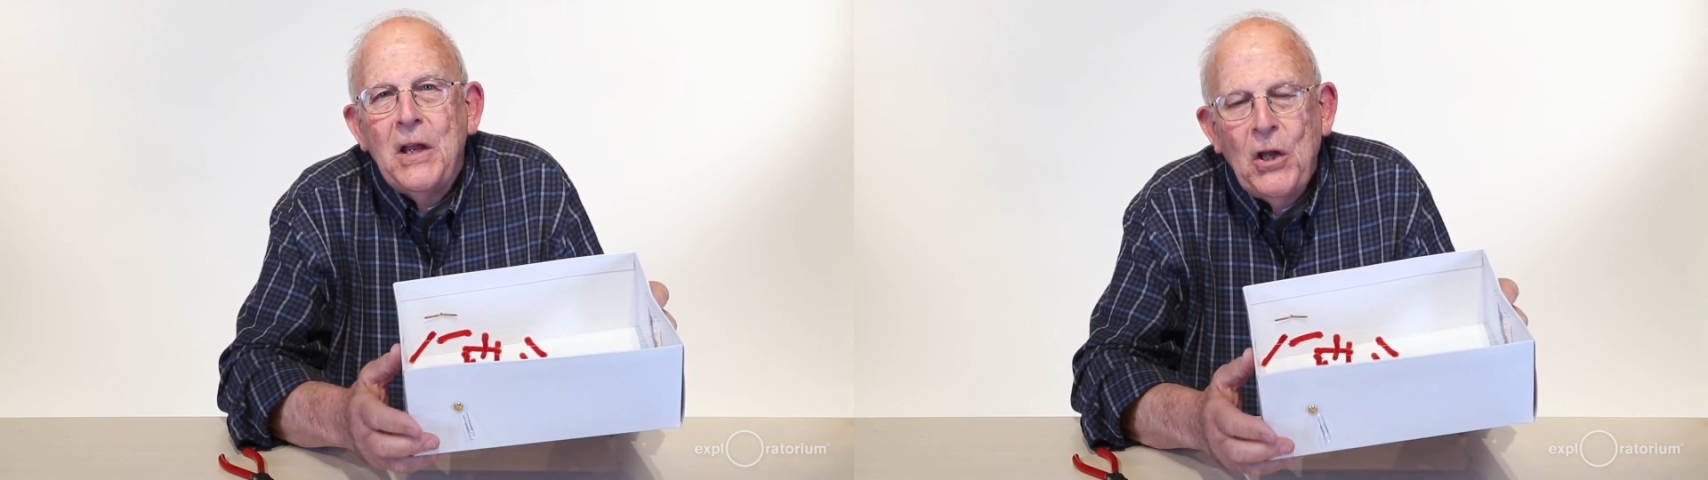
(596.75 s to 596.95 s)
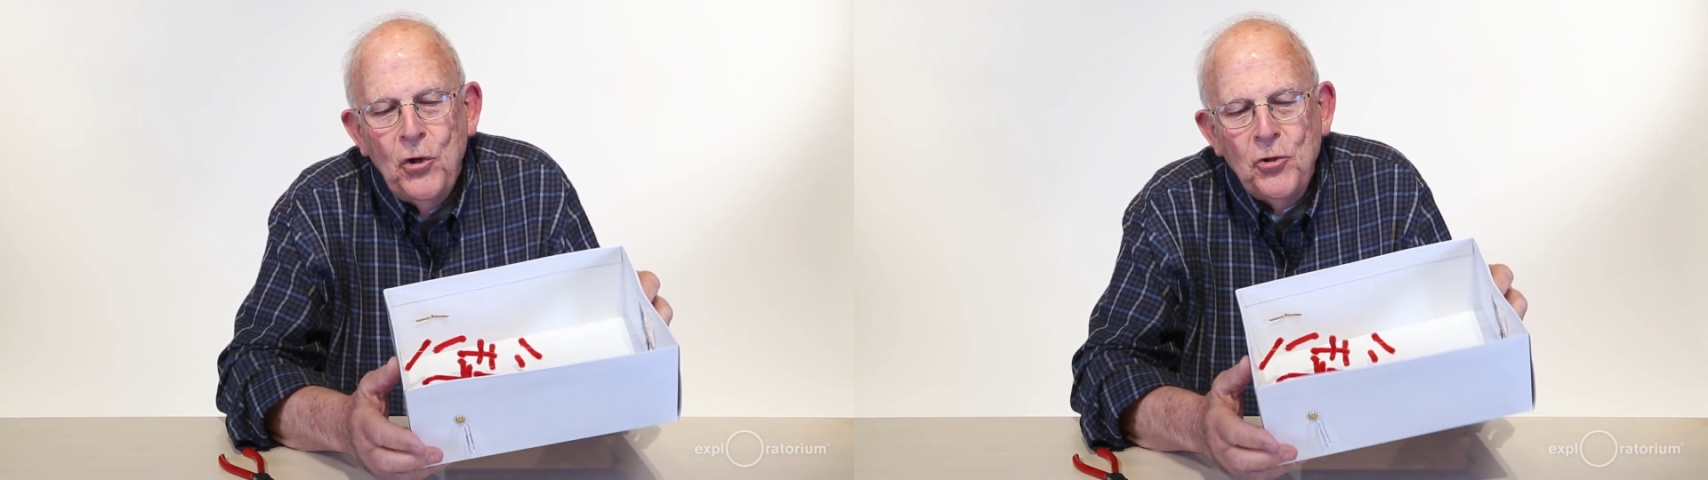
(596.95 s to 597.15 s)

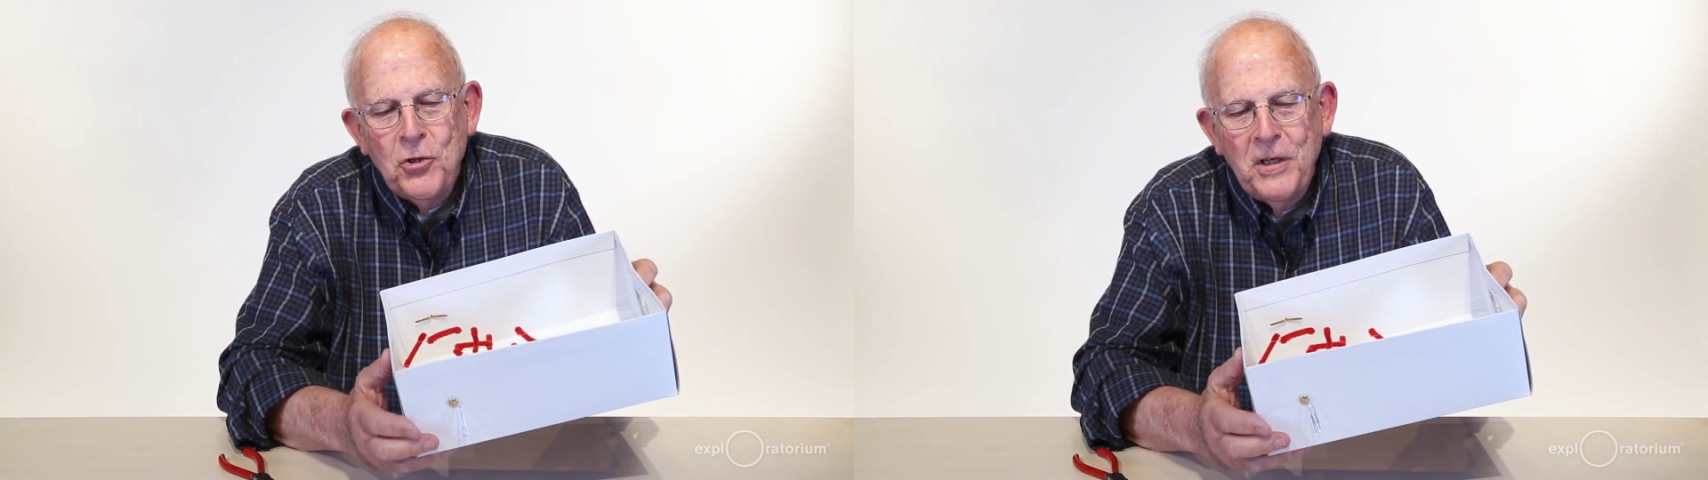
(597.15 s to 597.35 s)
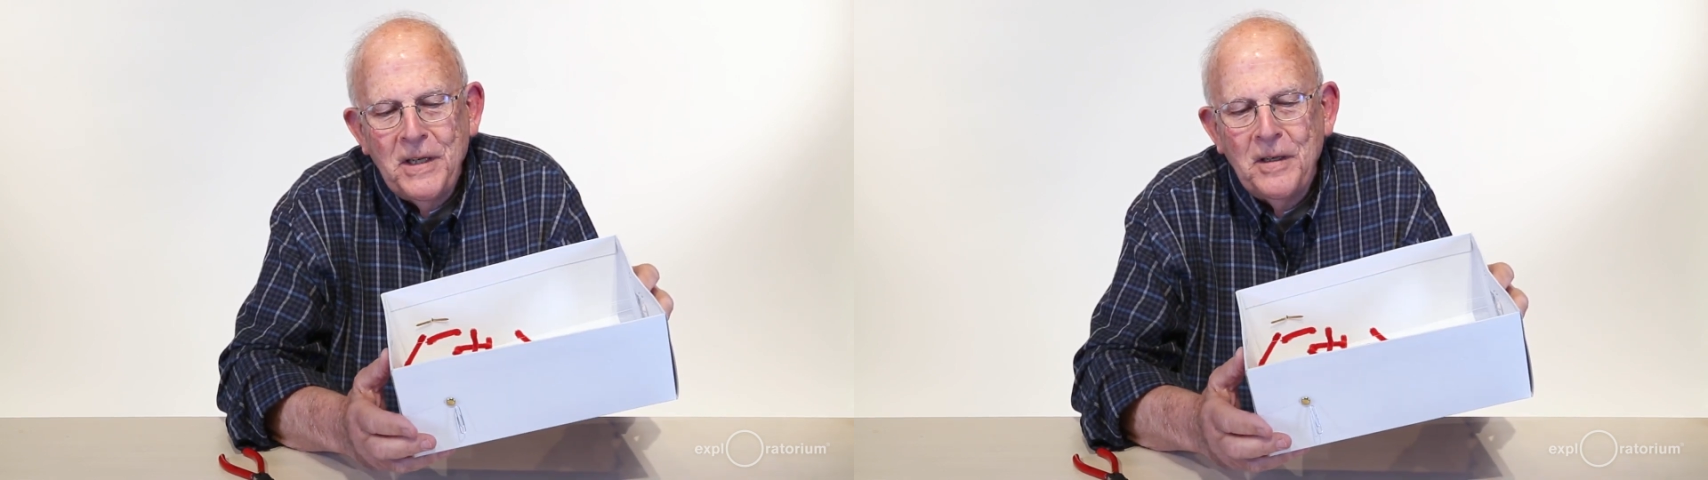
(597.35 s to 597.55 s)
you
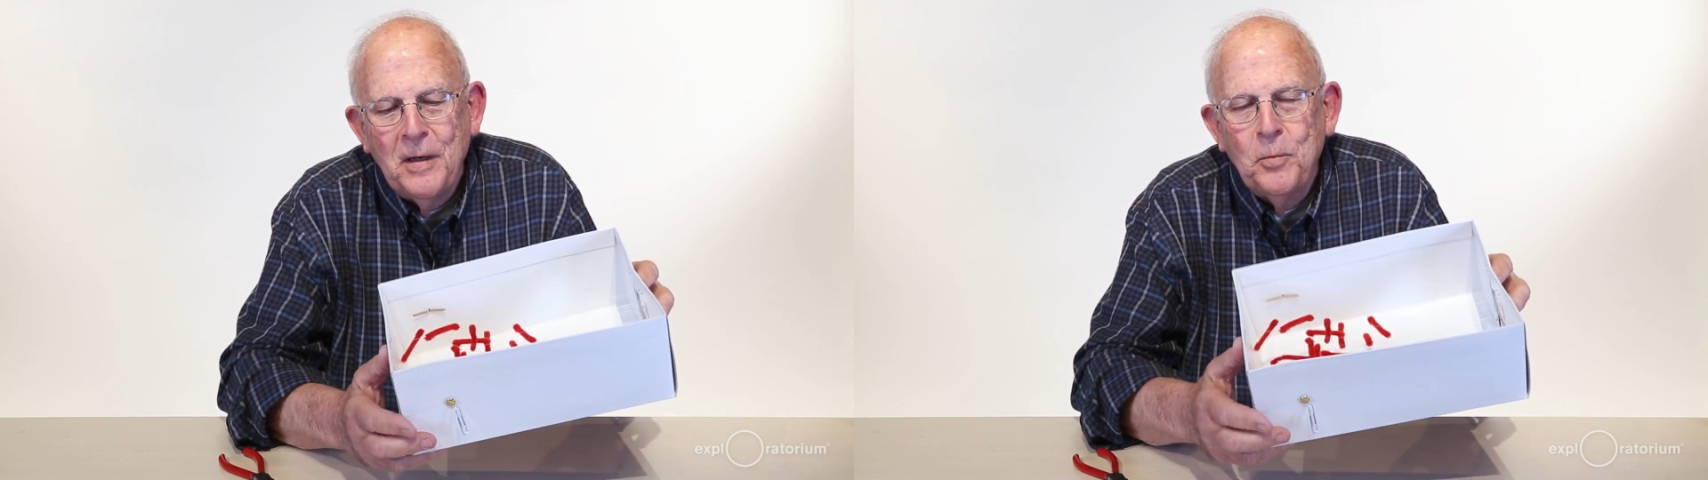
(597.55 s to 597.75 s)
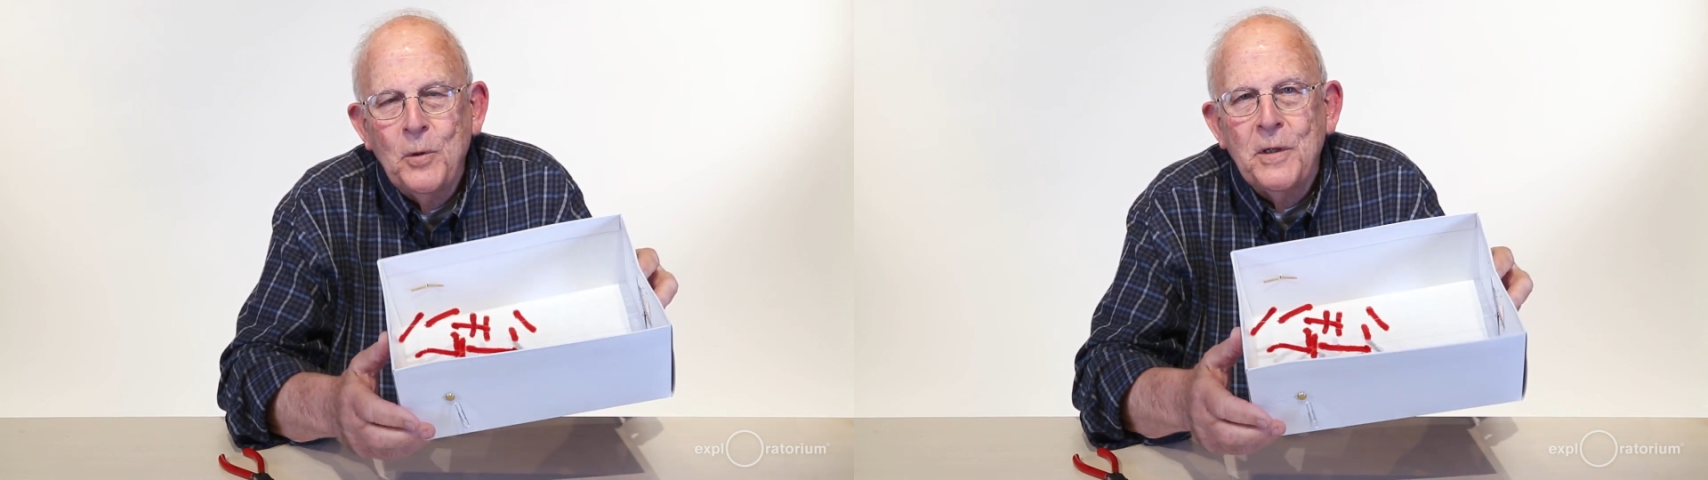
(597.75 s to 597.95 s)
should end
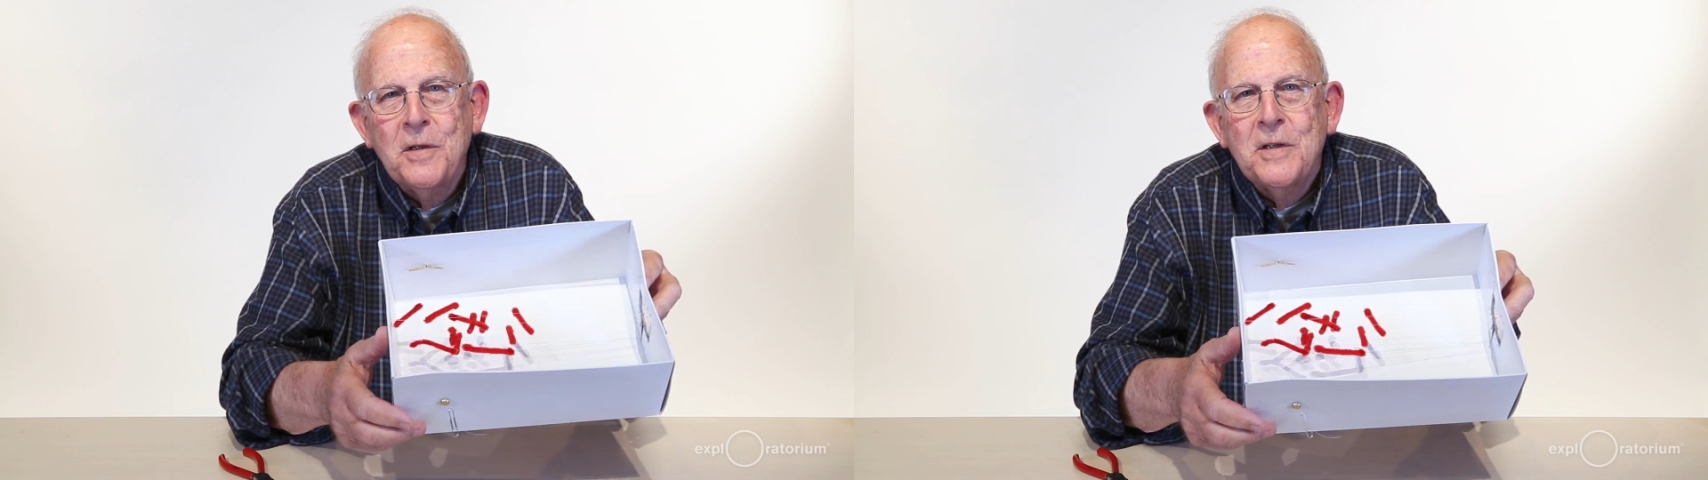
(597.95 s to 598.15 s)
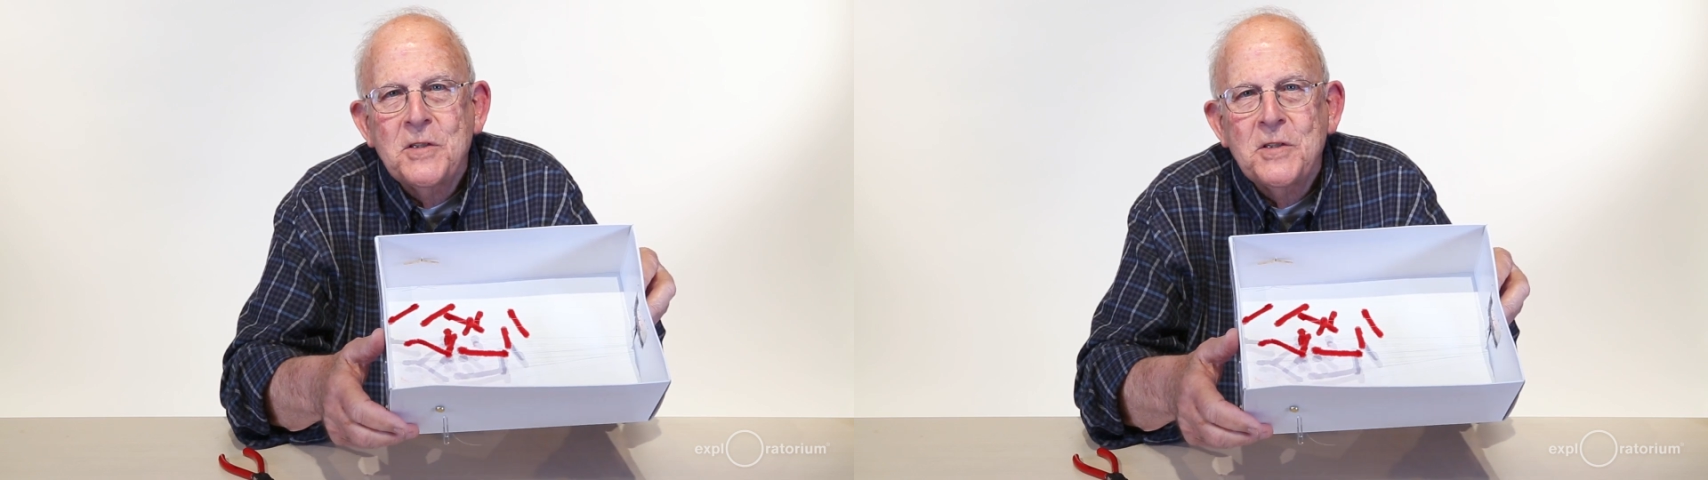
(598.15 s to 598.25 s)
up with